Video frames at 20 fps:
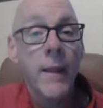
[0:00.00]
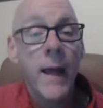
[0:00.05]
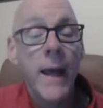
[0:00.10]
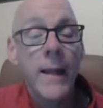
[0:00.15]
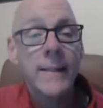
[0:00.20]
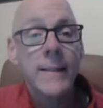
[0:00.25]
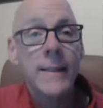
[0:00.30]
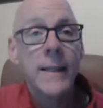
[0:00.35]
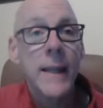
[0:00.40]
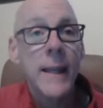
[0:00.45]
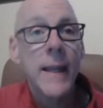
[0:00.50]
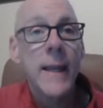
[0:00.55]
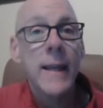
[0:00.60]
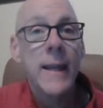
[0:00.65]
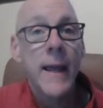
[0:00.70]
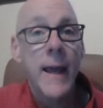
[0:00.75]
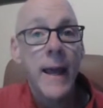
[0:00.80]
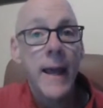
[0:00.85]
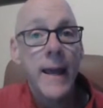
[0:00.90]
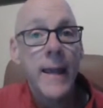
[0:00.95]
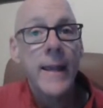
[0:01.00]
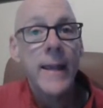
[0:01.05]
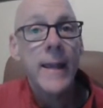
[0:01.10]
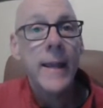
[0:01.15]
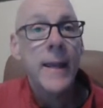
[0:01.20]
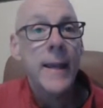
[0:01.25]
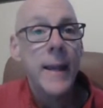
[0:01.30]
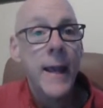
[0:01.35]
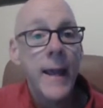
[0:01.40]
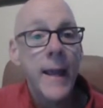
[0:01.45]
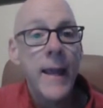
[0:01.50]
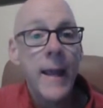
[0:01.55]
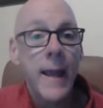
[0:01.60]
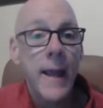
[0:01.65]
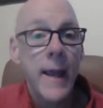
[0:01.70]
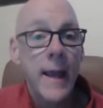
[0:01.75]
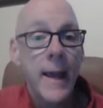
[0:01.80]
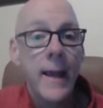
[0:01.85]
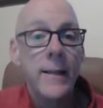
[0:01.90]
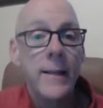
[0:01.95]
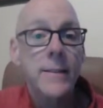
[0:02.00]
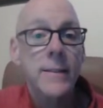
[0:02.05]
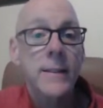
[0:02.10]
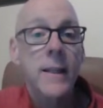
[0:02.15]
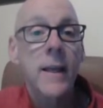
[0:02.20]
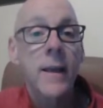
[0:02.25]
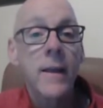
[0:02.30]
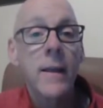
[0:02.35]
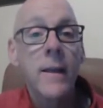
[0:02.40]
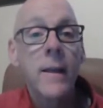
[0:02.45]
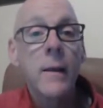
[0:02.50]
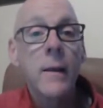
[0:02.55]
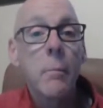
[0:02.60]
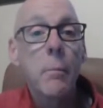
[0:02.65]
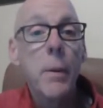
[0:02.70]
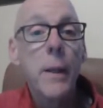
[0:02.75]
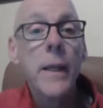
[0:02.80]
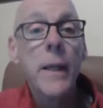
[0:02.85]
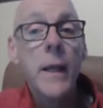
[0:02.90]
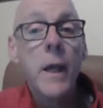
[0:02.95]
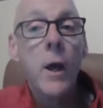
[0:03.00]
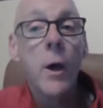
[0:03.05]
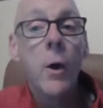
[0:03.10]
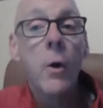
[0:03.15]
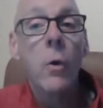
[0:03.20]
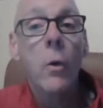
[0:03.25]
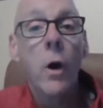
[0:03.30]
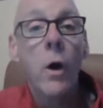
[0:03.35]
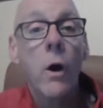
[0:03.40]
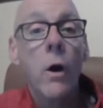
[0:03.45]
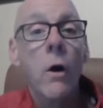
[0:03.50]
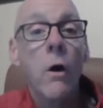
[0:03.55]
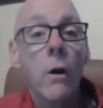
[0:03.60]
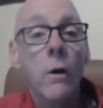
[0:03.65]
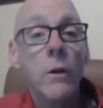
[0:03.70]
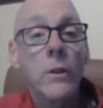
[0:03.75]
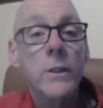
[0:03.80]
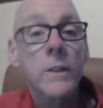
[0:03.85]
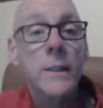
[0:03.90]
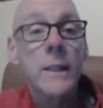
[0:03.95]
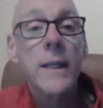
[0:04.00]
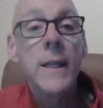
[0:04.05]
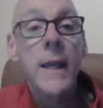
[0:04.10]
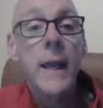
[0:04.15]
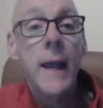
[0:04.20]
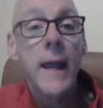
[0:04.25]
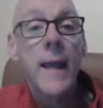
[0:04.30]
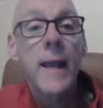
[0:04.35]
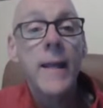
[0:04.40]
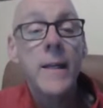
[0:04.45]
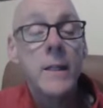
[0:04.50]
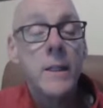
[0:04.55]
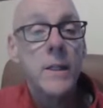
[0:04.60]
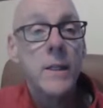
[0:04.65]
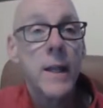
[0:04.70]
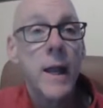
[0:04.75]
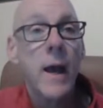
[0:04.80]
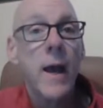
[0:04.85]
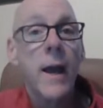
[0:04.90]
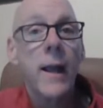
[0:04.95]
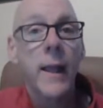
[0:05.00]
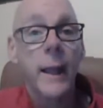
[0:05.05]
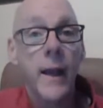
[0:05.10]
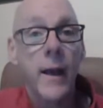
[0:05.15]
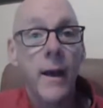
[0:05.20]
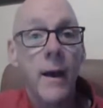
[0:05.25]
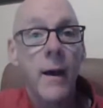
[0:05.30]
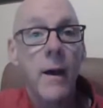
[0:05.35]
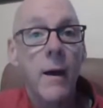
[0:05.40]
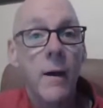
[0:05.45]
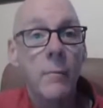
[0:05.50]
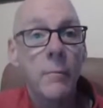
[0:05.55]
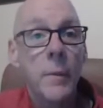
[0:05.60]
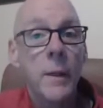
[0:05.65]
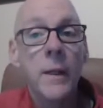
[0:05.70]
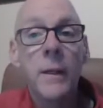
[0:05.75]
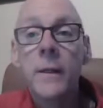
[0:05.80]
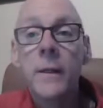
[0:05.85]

That's N A N A S P O R C H.com.